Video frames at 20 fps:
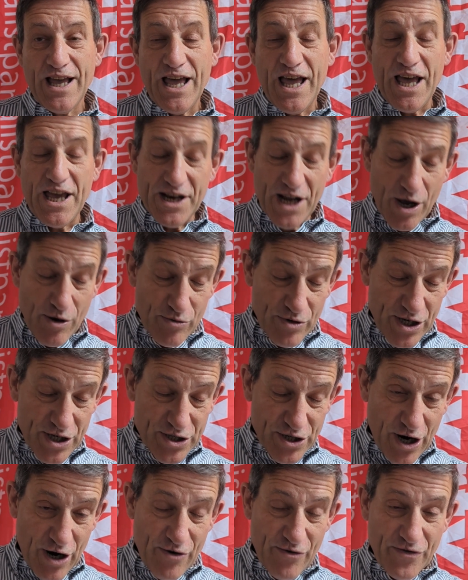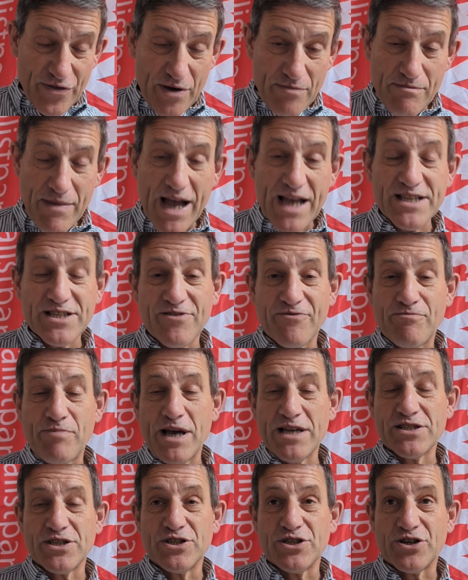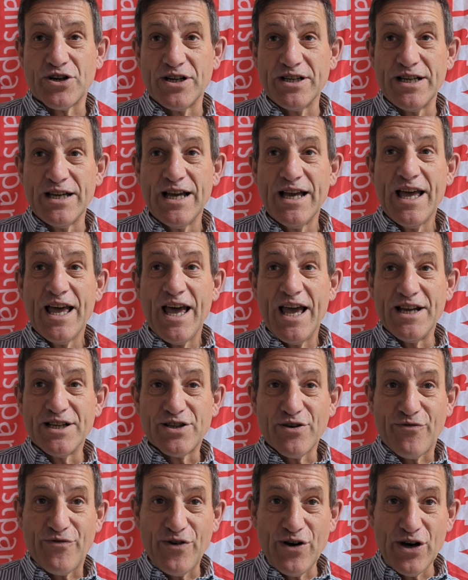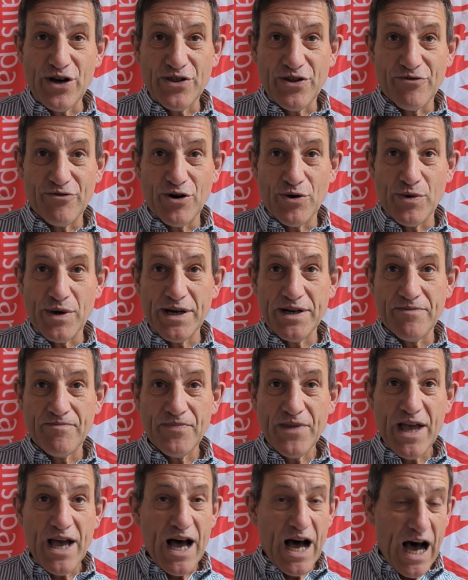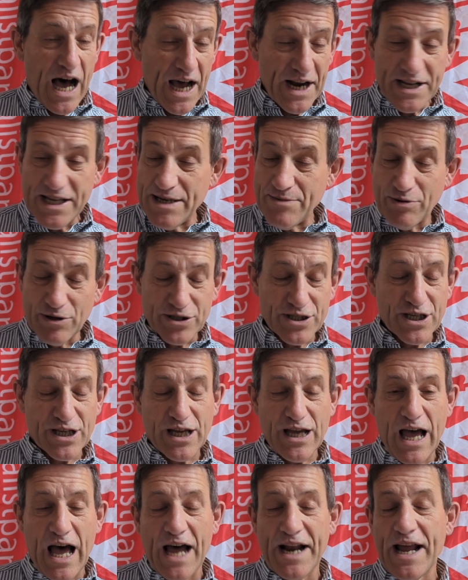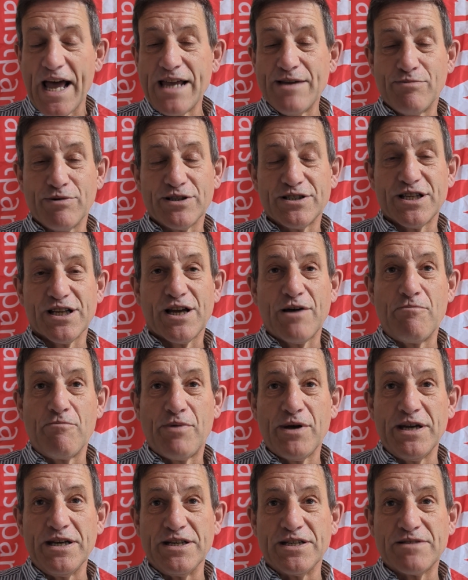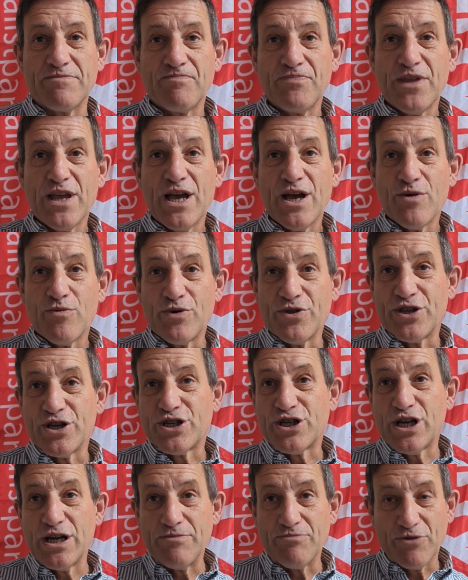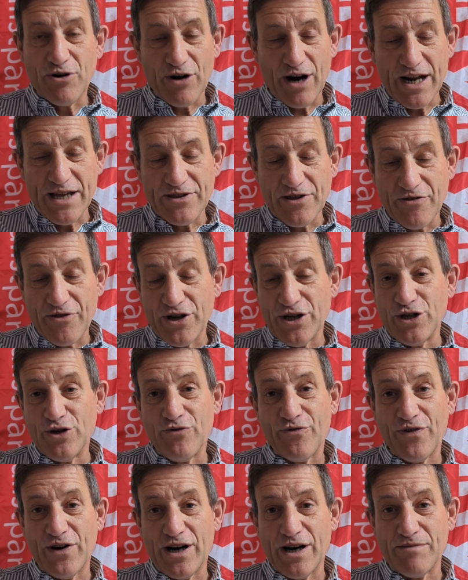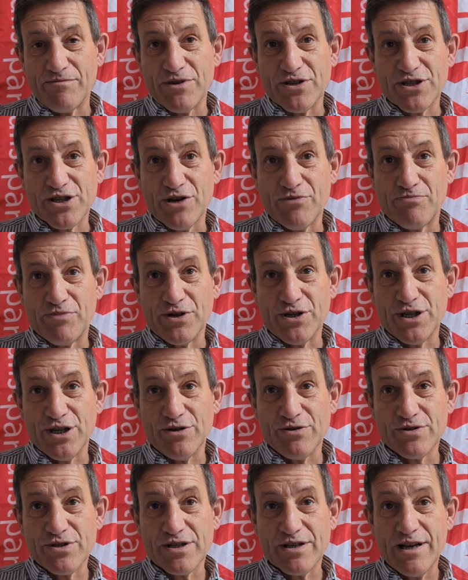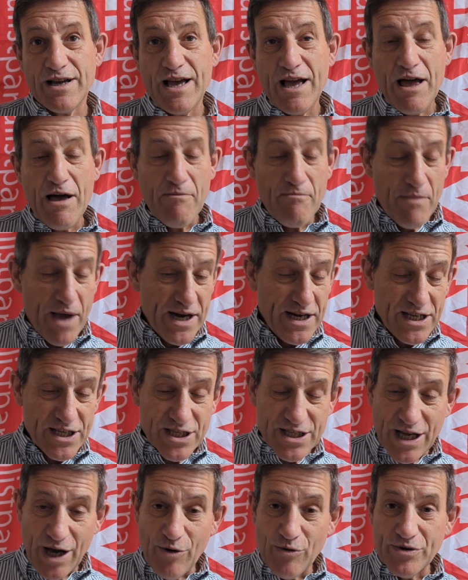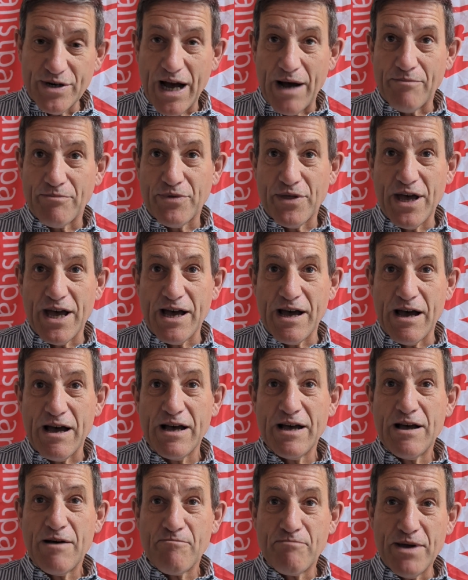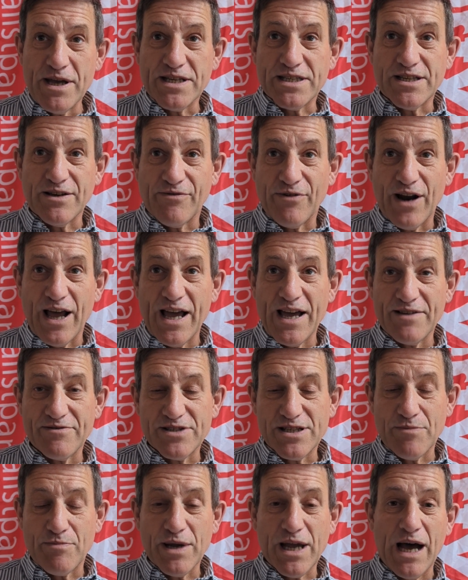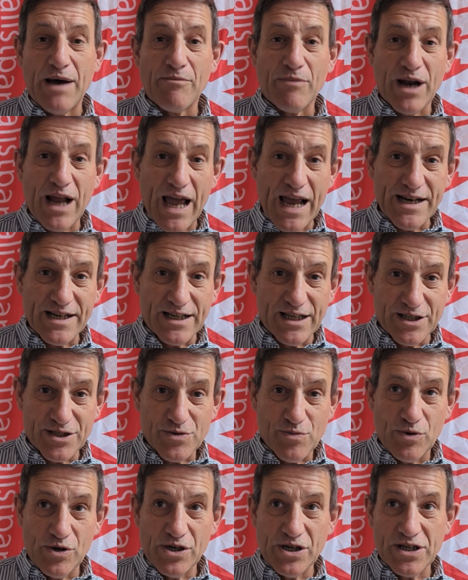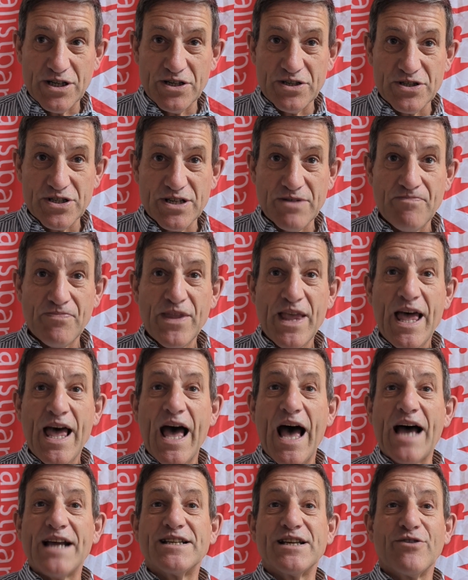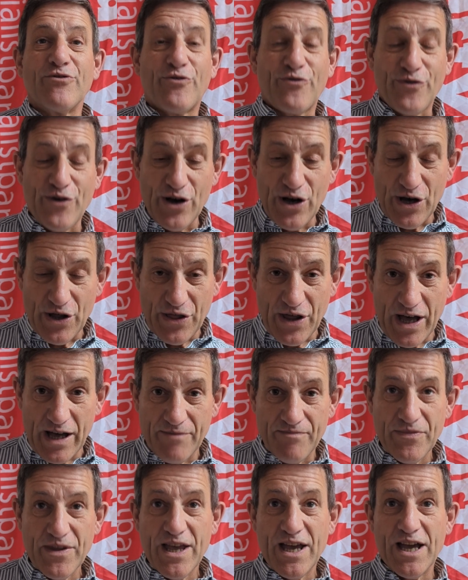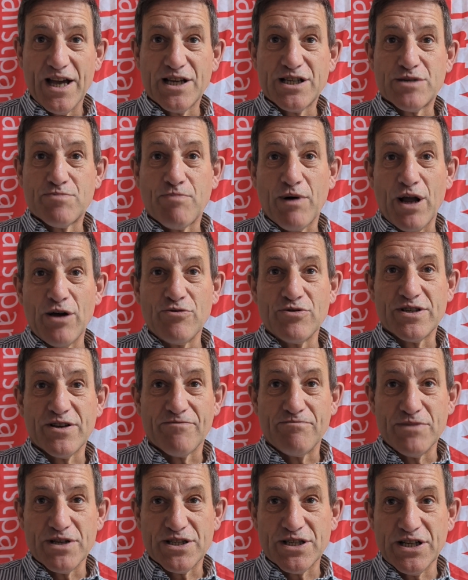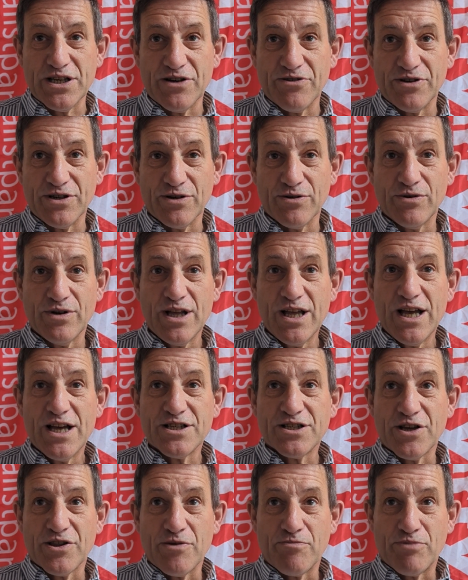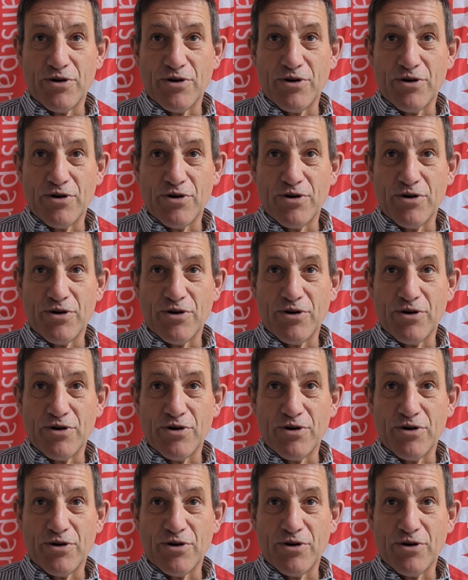It only drove the mass of peasantry into further ruin, unable to compete with the cheap grain that the new farmers could produce. Many sold up their bits of land to become landless workers, adding further explosive material to the